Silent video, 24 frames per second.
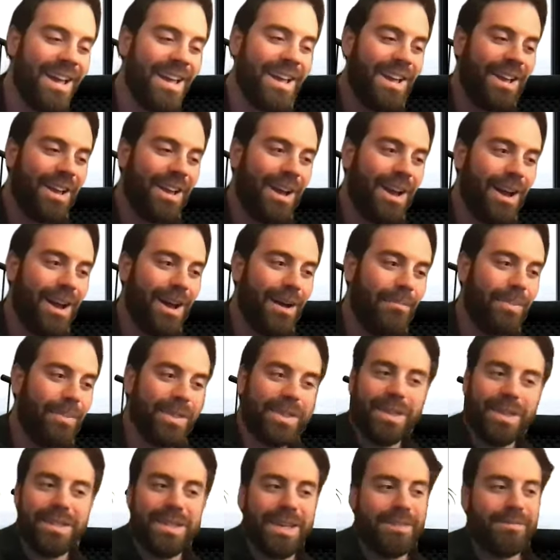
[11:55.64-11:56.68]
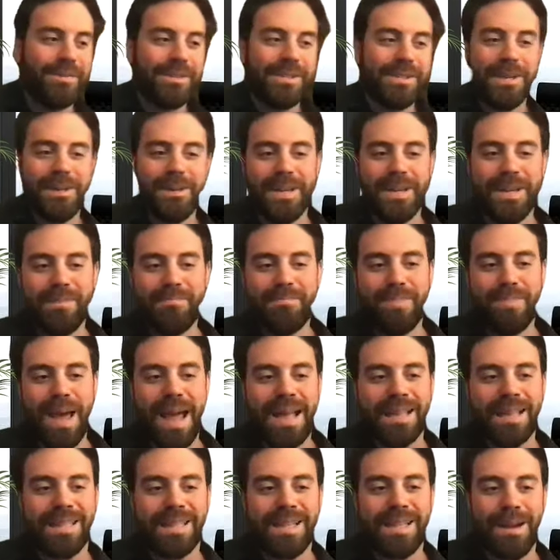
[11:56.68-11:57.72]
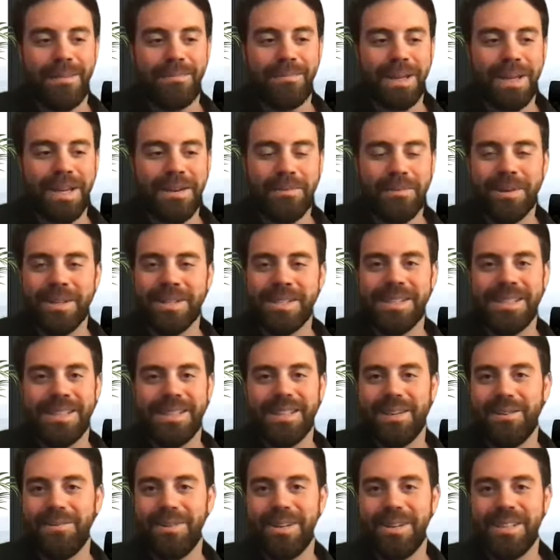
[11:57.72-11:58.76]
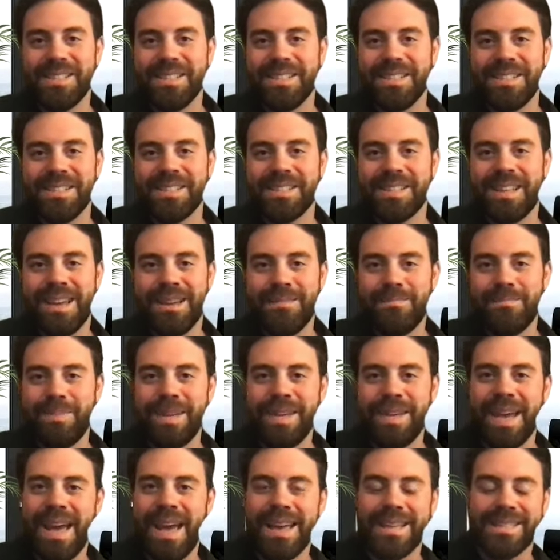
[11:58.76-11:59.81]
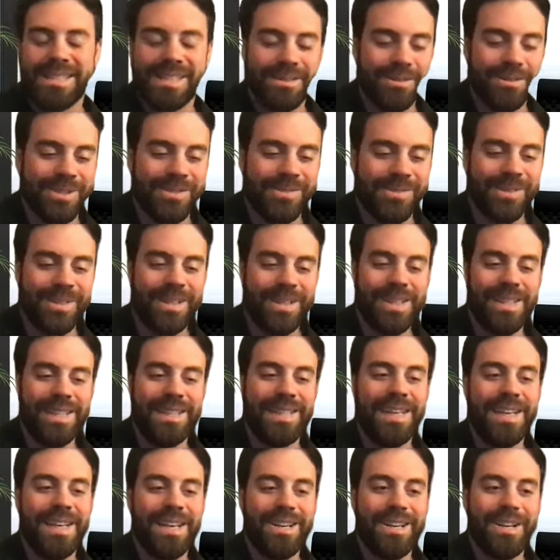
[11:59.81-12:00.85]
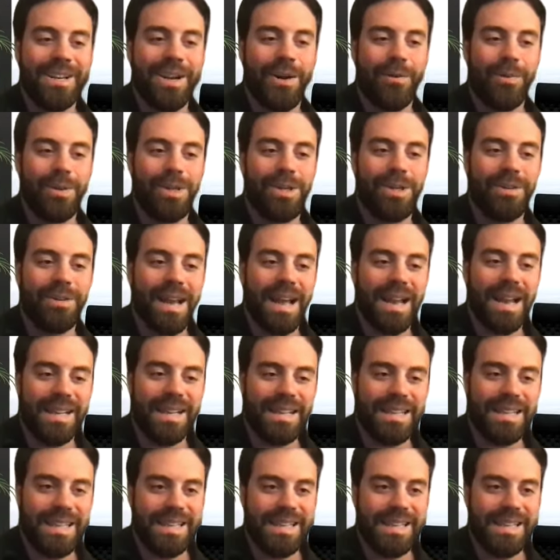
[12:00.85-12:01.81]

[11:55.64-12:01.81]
but the thing was, he backed it up. Like, it wasn't just like BS. It was really, when you got into his